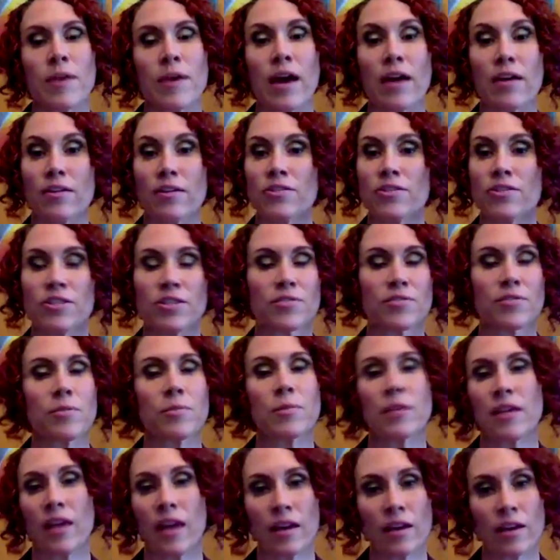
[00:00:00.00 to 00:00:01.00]
patterns just from
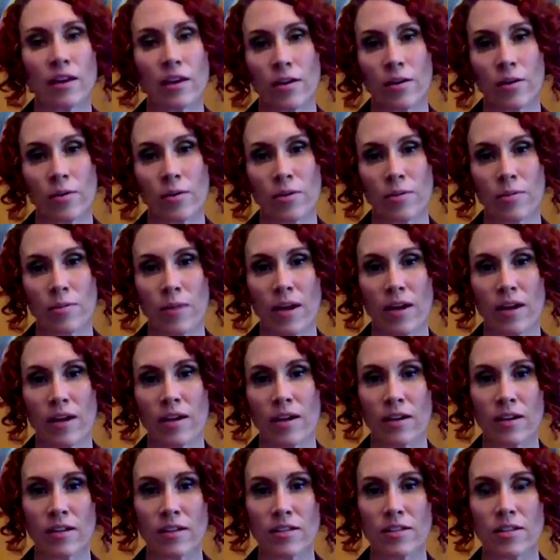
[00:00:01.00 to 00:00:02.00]
the get-go with my
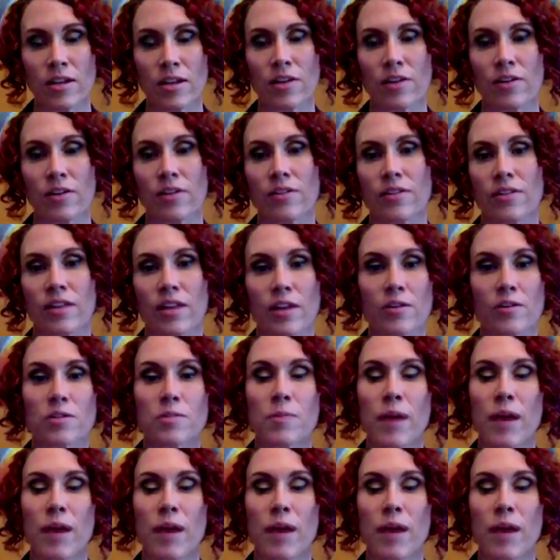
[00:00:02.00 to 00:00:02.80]
youngest daughter that I was